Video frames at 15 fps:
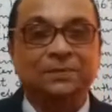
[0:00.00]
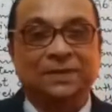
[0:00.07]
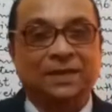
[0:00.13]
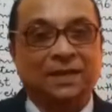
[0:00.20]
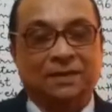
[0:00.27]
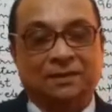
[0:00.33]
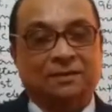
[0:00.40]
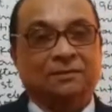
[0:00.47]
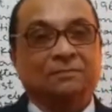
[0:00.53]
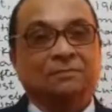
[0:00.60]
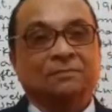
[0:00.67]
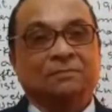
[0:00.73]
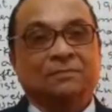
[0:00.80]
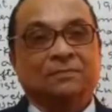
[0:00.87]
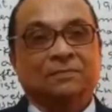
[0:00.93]
second
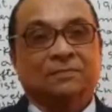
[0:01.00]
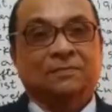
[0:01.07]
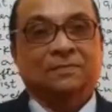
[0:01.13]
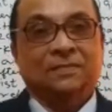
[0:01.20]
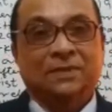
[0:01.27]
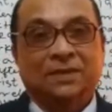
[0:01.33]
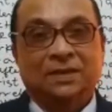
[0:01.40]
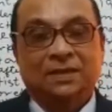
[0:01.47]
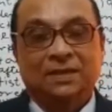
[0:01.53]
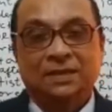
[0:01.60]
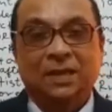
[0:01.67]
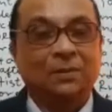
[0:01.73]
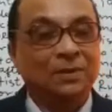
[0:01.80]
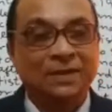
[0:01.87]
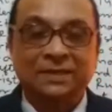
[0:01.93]

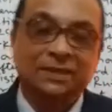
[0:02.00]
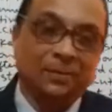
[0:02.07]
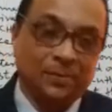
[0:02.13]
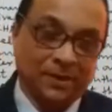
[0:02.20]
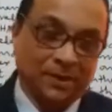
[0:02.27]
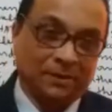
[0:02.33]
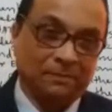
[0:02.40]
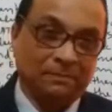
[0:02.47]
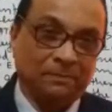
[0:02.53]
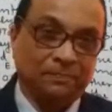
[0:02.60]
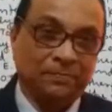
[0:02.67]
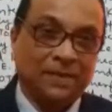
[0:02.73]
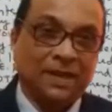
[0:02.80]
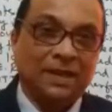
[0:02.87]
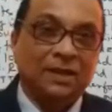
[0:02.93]
they will disappear,
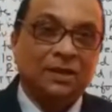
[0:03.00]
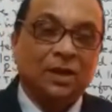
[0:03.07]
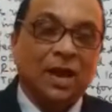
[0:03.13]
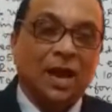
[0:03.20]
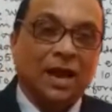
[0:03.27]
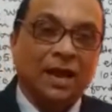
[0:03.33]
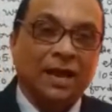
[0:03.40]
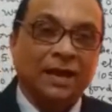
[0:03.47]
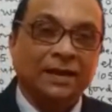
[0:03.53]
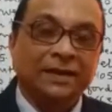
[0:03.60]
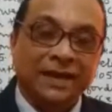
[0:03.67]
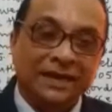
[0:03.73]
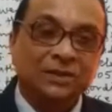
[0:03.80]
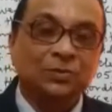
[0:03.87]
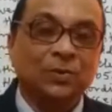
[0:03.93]
and
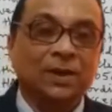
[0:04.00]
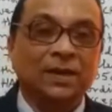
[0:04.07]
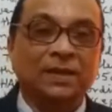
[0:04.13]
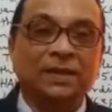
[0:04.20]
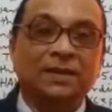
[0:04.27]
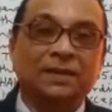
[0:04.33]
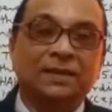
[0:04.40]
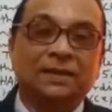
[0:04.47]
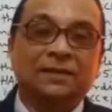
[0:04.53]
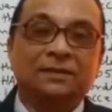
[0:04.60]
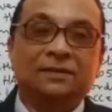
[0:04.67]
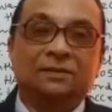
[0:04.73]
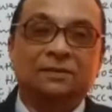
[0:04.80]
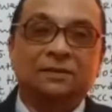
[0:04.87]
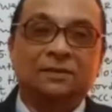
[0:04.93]
that's why
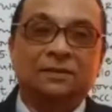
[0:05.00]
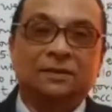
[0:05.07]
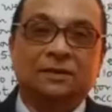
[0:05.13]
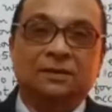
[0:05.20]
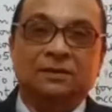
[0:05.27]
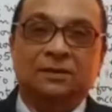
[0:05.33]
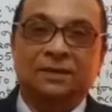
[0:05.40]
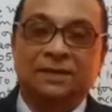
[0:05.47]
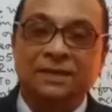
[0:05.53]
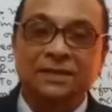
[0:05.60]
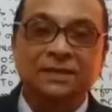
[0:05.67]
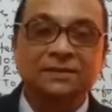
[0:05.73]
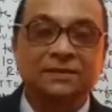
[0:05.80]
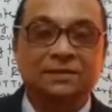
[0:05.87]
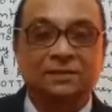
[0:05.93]

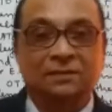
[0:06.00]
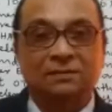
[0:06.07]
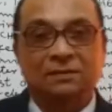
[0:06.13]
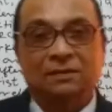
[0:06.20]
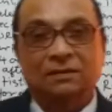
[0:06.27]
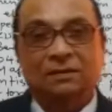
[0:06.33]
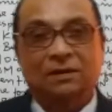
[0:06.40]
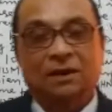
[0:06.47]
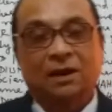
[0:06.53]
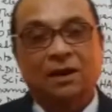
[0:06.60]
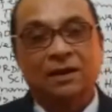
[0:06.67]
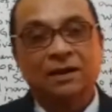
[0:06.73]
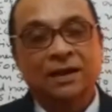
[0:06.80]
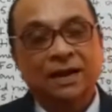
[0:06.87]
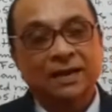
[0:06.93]
these
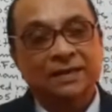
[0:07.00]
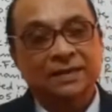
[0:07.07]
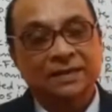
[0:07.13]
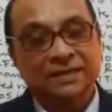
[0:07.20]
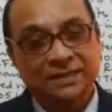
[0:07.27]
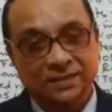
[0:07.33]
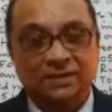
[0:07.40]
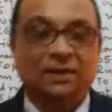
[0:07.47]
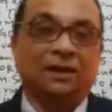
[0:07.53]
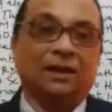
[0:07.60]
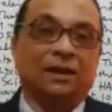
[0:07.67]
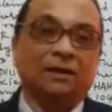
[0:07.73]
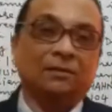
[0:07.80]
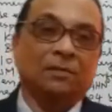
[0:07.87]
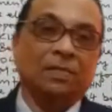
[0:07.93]
are not
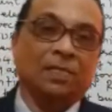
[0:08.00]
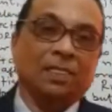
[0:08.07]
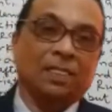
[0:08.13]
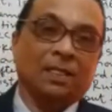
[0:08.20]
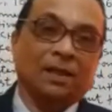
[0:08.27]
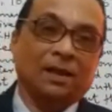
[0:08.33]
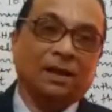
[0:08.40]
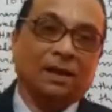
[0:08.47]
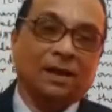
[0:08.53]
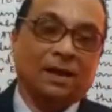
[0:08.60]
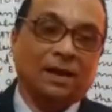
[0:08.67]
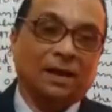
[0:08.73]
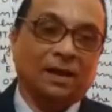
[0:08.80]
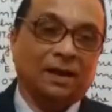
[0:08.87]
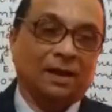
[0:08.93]
still
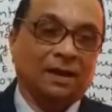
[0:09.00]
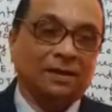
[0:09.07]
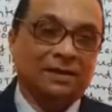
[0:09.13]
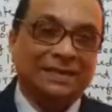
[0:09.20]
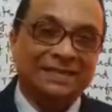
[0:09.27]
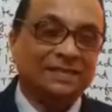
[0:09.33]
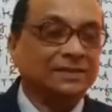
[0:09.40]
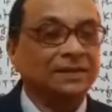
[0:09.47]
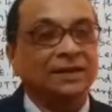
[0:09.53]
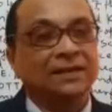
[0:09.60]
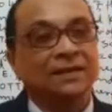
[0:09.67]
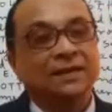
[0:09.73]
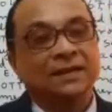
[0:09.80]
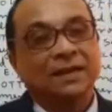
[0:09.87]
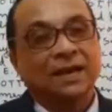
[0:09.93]
uh, listed
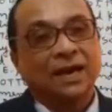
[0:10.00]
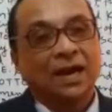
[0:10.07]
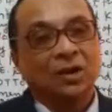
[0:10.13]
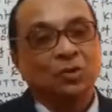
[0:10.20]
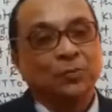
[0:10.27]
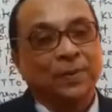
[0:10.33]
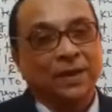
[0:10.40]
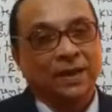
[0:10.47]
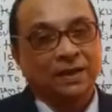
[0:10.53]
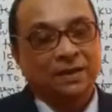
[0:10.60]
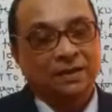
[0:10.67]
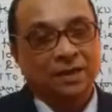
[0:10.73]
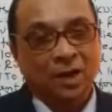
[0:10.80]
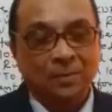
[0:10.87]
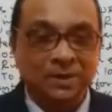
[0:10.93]
in I U P A
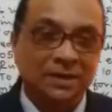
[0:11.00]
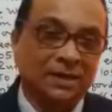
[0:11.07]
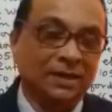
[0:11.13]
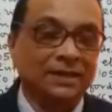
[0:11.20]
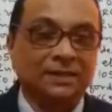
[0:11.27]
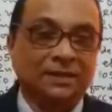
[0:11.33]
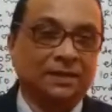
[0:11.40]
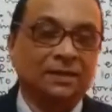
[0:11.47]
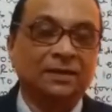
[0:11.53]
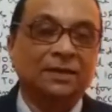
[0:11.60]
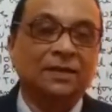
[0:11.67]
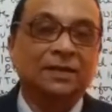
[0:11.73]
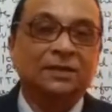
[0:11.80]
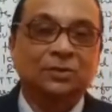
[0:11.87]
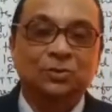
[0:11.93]
C nomenclature.
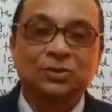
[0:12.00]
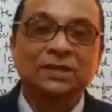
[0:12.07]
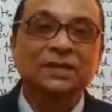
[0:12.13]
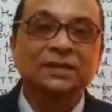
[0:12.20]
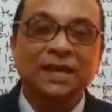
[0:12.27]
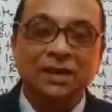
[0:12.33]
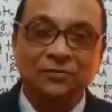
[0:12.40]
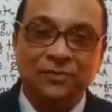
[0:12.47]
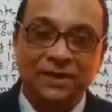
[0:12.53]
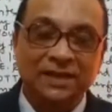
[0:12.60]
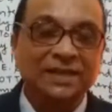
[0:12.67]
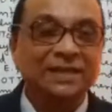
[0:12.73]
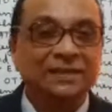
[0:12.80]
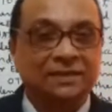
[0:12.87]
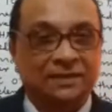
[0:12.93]
So these are
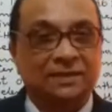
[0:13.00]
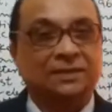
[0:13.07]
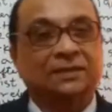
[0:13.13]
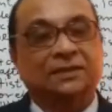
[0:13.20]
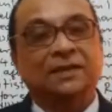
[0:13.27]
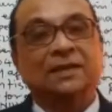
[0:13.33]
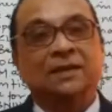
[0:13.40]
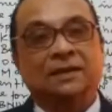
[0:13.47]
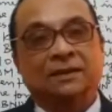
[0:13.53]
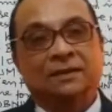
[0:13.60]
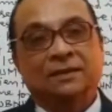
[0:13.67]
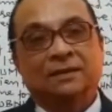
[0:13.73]
very interesting